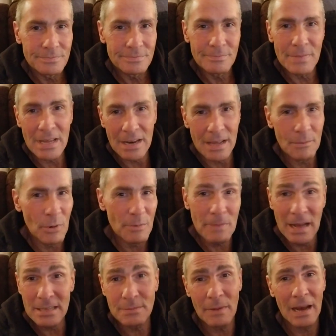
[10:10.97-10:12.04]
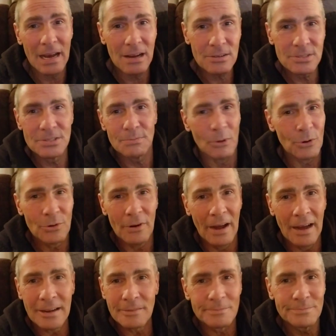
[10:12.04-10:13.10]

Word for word: Me and him went back to my house, smoked crack.